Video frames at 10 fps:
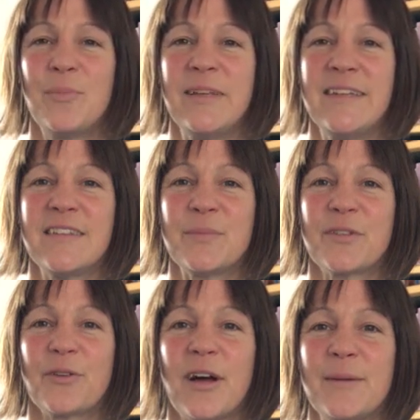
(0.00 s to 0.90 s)
Please
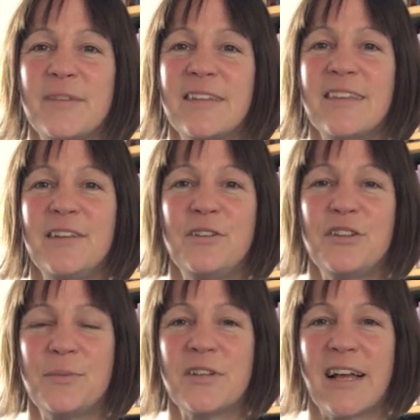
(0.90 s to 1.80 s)
subscribe to the
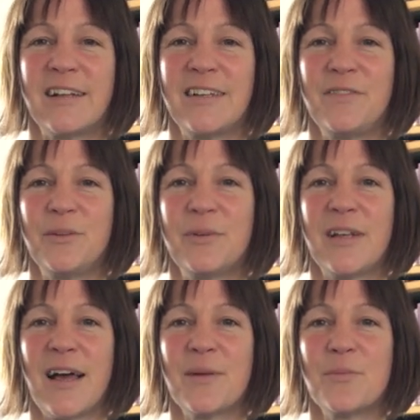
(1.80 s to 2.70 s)
YouTube channel if you would
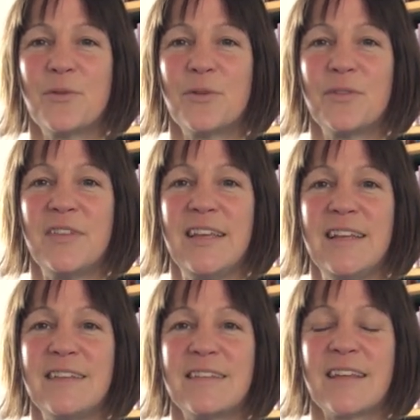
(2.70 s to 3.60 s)
like more of
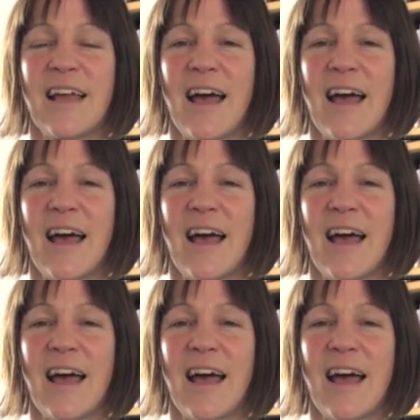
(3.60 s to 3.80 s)
these